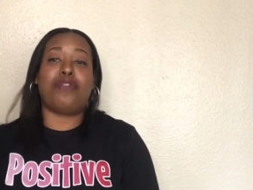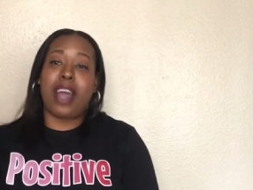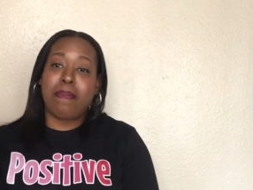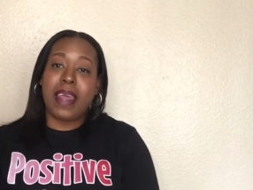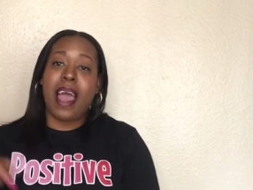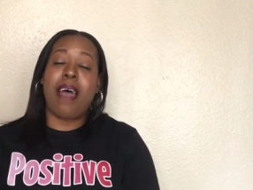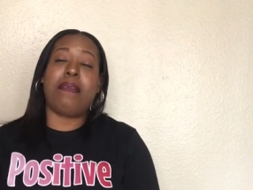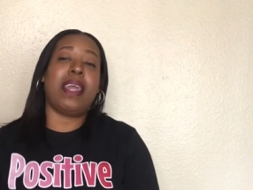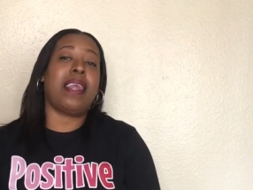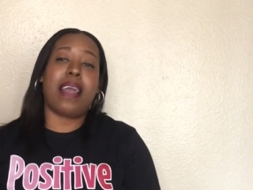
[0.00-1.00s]
Drop
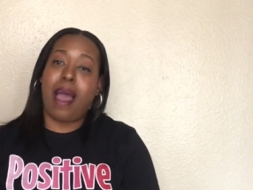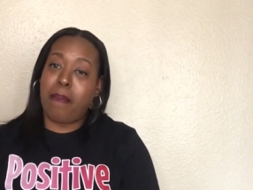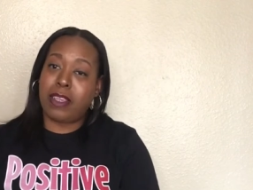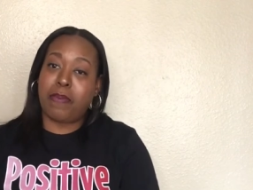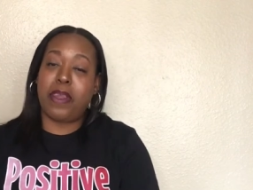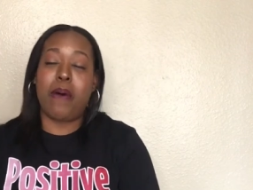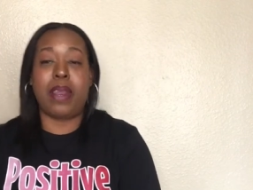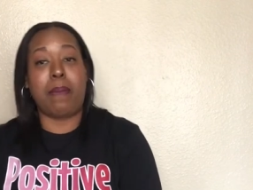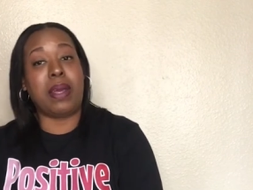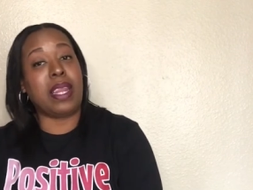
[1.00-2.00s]
down in the comments below
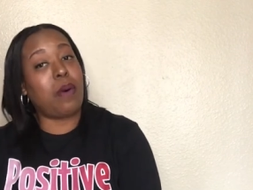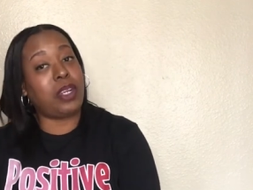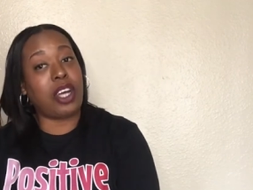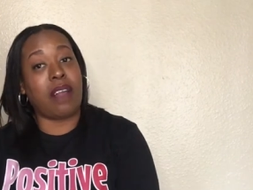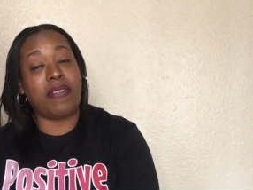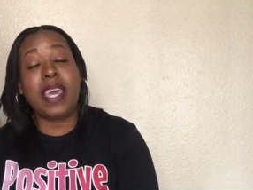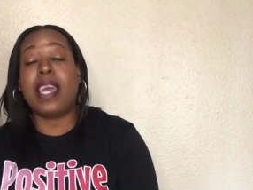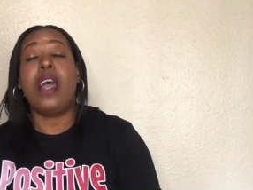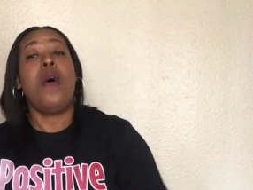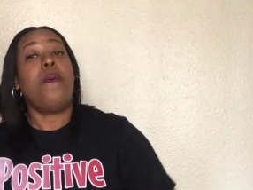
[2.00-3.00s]
and let me know what y'all think.